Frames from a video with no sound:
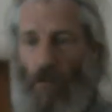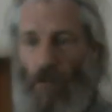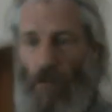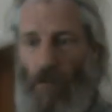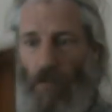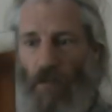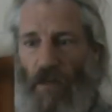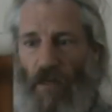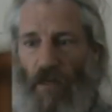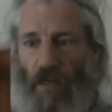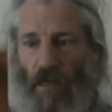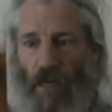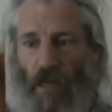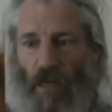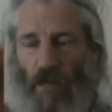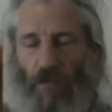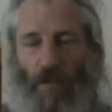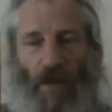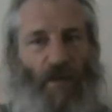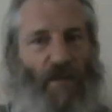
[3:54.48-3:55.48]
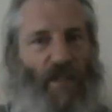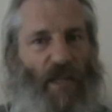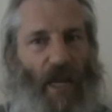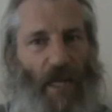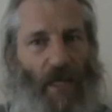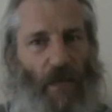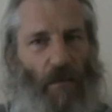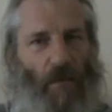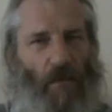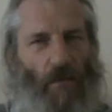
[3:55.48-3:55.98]
I'm going to say it's about
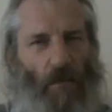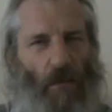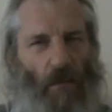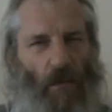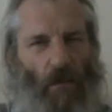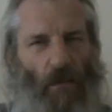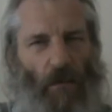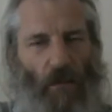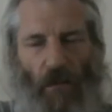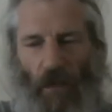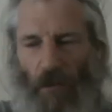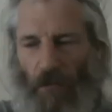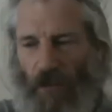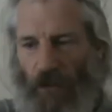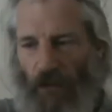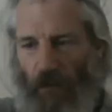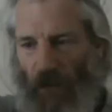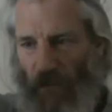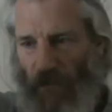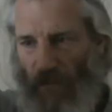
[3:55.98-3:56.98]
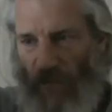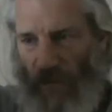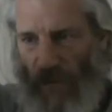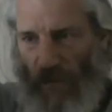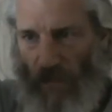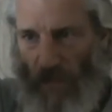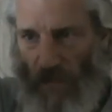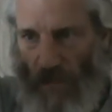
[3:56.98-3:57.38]
10. The temperature I can feel.